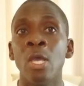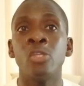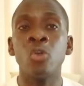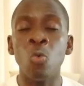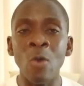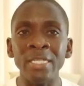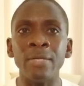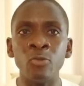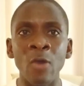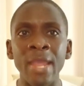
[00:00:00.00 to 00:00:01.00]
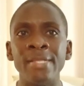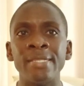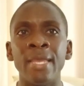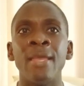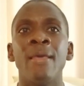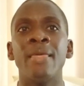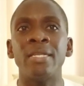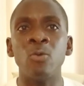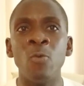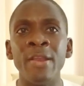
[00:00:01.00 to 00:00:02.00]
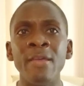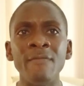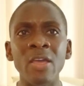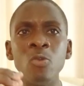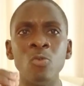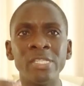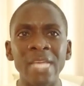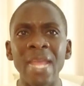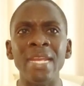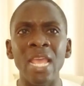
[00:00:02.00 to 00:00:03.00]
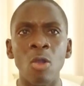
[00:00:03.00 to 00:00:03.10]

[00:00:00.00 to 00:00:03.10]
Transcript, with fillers: So what do I say? That whenever you sign